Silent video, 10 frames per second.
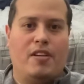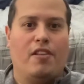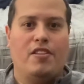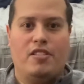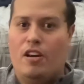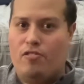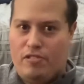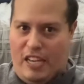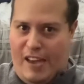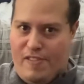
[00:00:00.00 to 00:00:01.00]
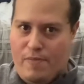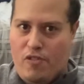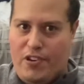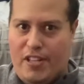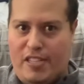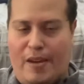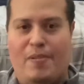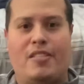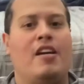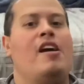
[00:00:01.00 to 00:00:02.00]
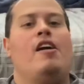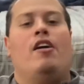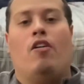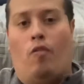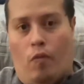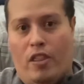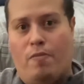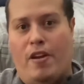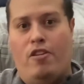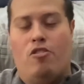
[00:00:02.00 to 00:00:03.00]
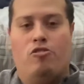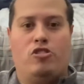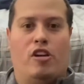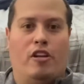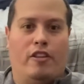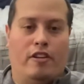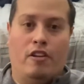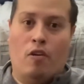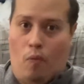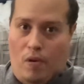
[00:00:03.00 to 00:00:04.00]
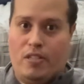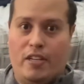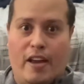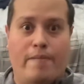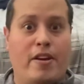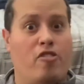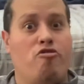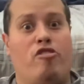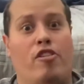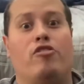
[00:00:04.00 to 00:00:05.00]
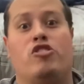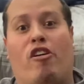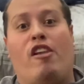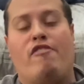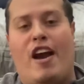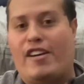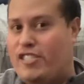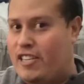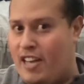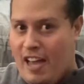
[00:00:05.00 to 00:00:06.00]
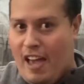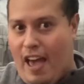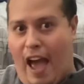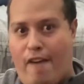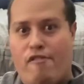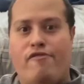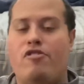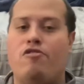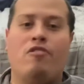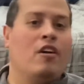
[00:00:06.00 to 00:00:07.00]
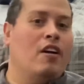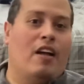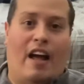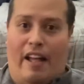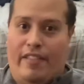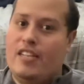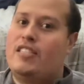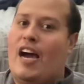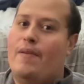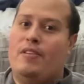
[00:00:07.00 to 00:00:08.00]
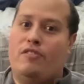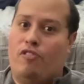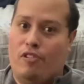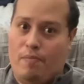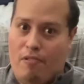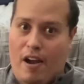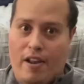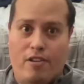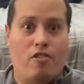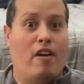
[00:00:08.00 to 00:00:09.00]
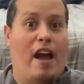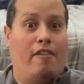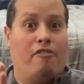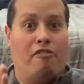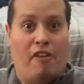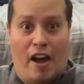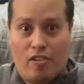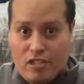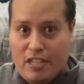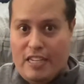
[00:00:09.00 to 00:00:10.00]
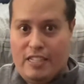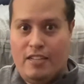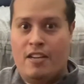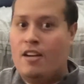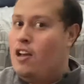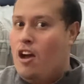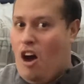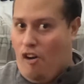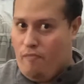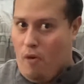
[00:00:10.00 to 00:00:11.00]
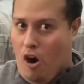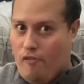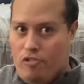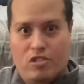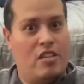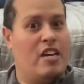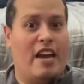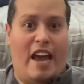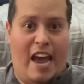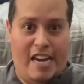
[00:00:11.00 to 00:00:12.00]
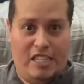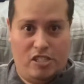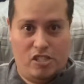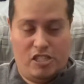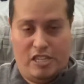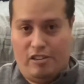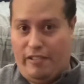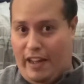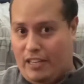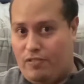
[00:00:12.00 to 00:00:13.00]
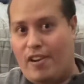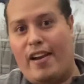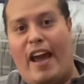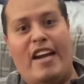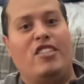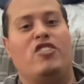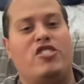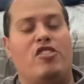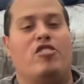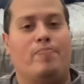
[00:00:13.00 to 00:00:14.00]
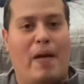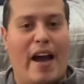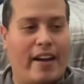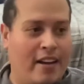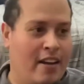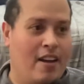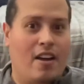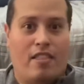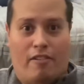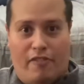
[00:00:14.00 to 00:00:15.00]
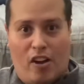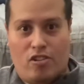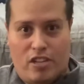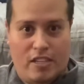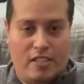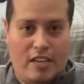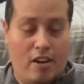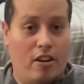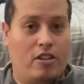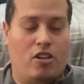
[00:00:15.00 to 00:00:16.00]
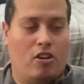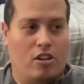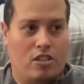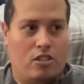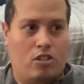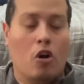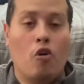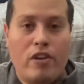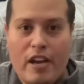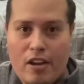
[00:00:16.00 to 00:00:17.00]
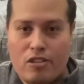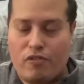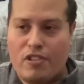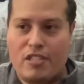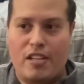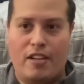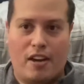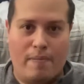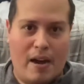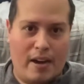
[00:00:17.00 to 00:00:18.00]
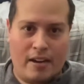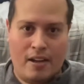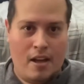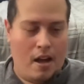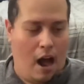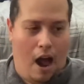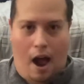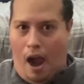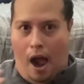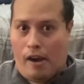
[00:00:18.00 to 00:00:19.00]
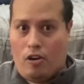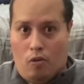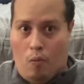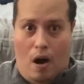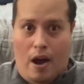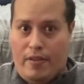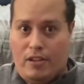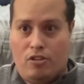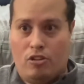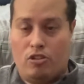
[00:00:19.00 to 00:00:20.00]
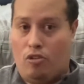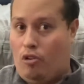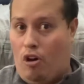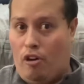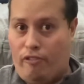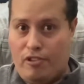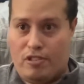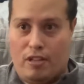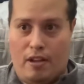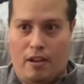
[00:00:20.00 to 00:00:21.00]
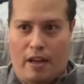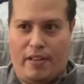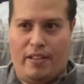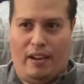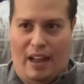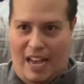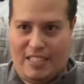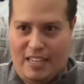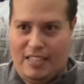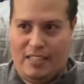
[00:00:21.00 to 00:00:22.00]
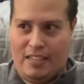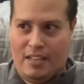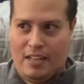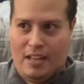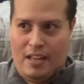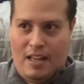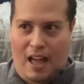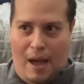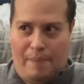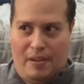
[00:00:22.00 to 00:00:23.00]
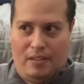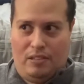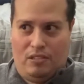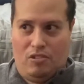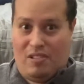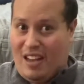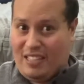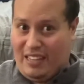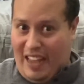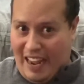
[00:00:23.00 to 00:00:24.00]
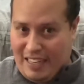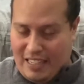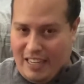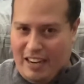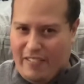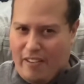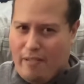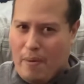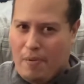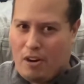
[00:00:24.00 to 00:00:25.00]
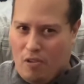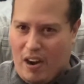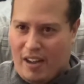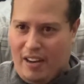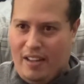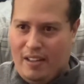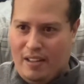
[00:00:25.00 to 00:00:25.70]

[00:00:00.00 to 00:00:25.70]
of The Zone TV Movie Entertainment with me, your host Jonathan. Once again bringing you another trailer reaction and review. And this time it's for the brand new and final season of Marvel's Agents of S.H.I.E.L.D. That's right, Agents of S.H.I.E.L.D. is back. The final season's here. It took us two years for this thing to come back. I, I, I don't know why they took so long for this to think. I think the last season happened 2018 if I remember correctly